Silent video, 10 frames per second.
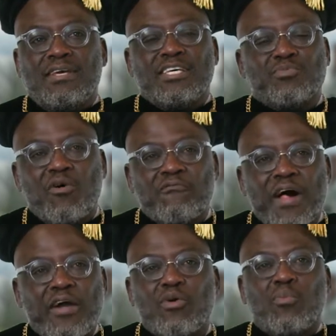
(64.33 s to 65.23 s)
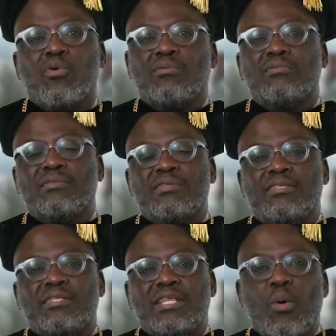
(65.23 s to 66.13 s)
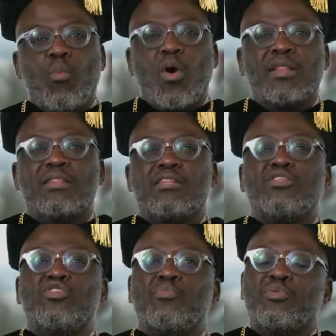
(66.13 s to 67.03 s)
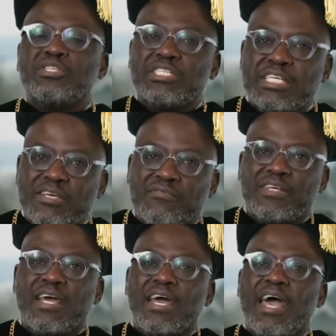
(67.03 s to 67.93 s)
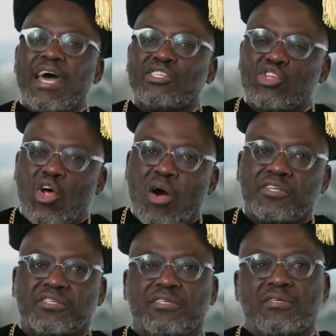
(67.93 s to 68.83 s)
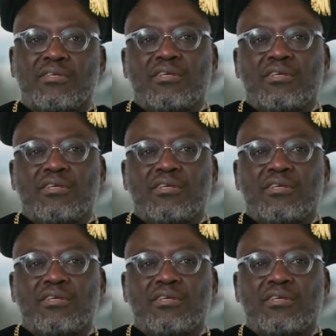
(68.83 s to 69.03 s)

is more valuable than what you perceived as loss.